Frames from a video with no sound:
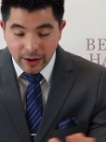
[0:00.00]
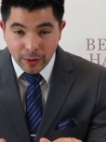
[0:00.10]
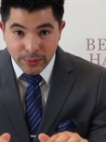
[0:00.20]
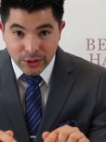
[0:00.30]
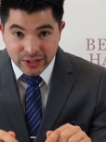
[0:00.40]
I
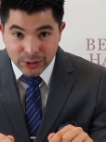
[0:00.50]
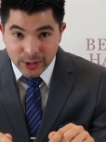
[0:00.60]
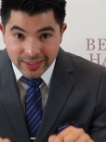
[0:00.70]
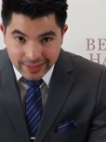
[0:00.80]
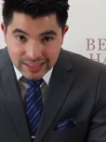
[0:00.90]
hope you
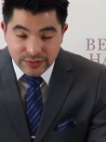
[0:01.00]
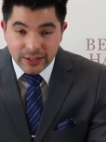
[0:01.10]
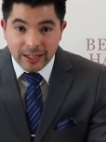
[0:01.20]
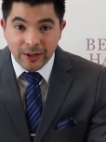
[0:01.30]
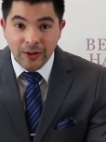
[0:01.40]
enjoyed this
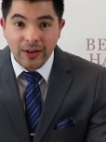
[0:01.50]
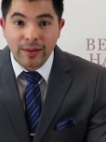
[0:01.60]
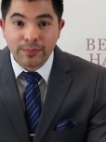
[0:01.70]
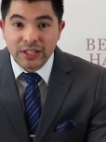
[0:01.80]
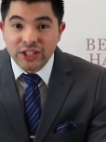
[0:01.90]
video,
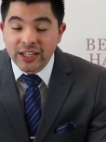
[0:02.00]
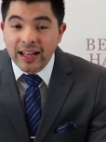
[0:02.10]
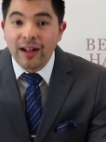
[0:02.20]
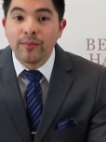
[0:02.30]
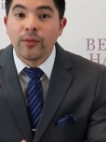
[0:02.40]
and please check
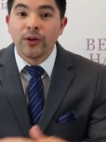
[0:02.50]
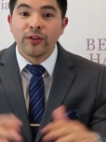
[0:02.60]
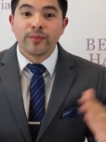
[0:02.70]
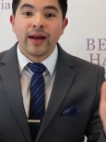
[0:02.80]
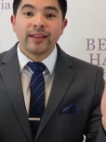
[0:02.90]
out more
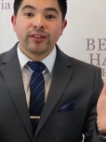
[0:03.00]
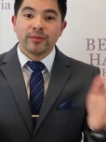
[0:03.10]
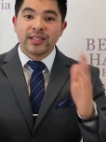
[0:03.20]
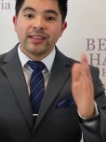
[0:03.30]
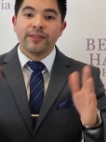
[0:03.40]
of my
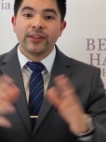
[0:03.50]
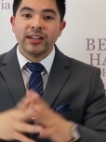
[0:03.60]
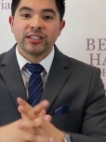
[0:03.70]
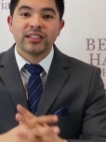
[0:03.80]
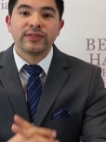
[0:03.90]
terms and
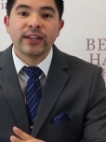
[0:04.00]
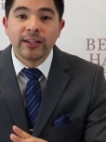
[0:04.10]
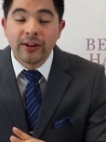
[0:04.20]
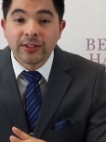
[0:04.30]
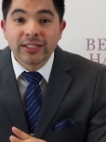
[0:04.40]
definitions
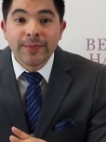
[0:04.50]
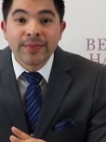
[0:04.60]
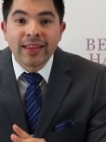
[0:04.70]
videos.